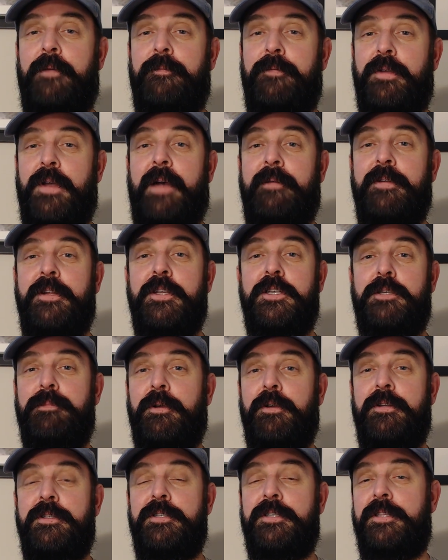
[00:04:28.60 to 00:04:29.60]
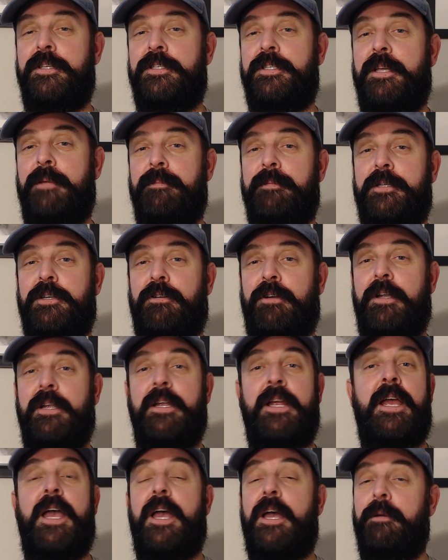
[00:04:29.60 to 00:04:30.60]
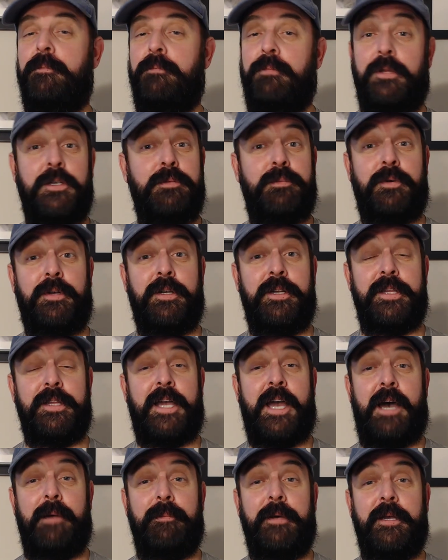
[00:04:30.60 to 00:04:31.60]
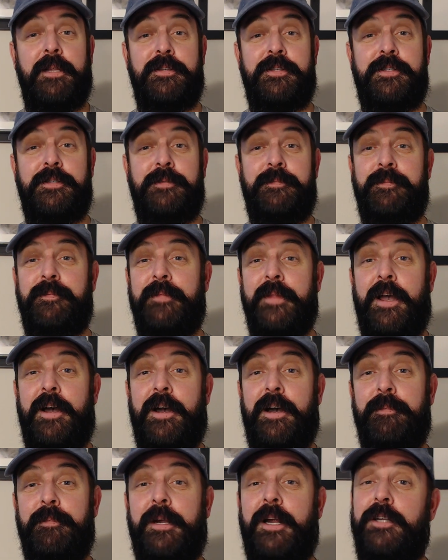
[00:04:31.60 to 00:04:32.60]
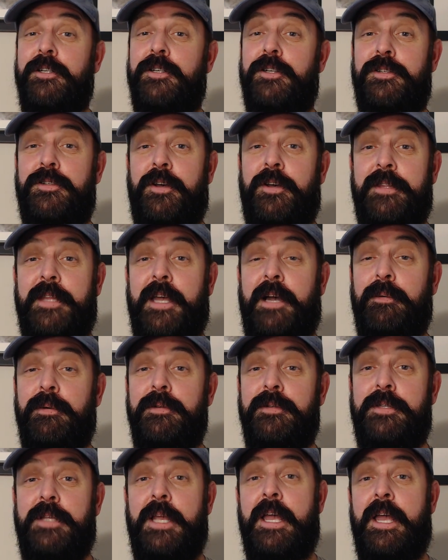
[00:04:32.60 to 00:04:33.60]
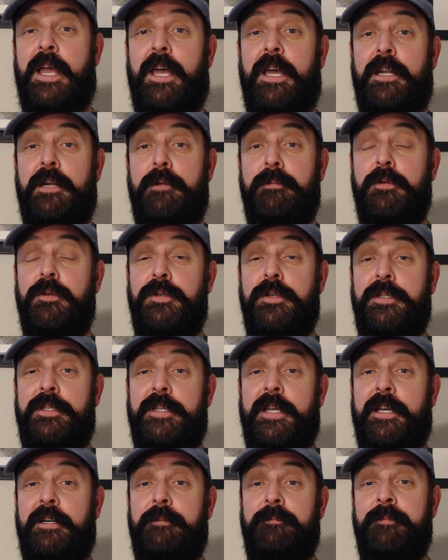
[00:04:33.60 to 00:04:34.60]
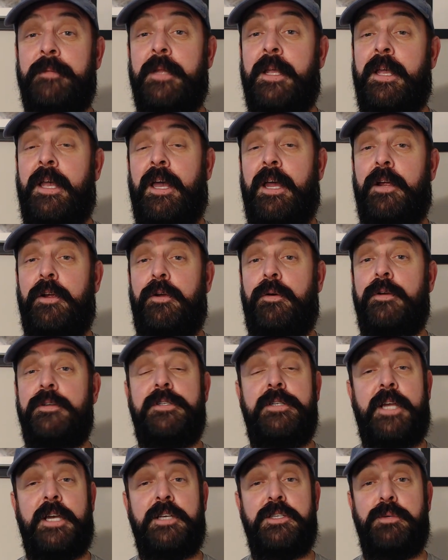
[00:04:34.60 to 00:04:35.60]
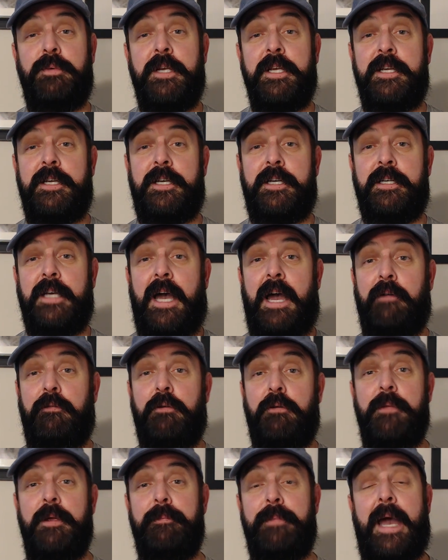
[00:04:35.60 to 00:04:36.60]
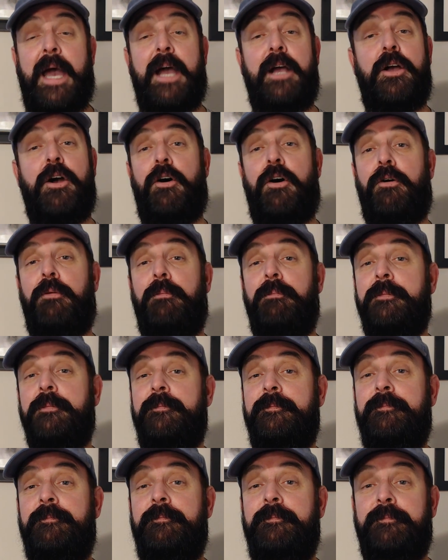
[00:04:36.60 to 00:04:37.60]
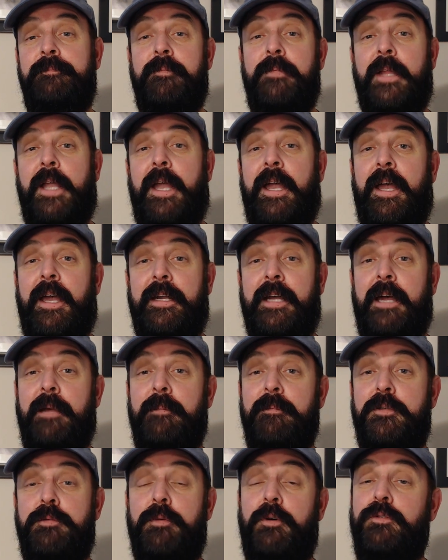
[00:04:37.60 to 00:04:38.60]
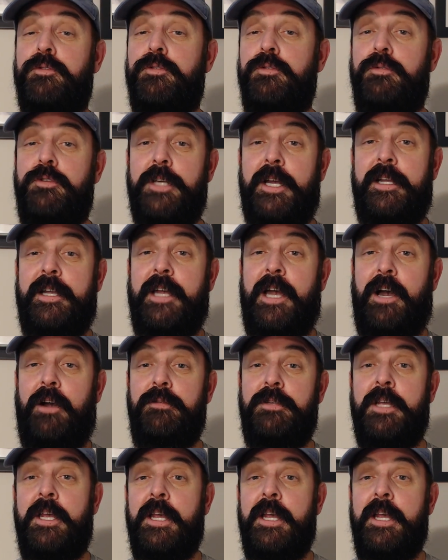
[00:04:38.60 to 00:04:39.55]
have an experience at the cemetery, please put it in the comments. But I just thought that was an amusing tale. And of course, next week I will be back home, and I'm supposed to check out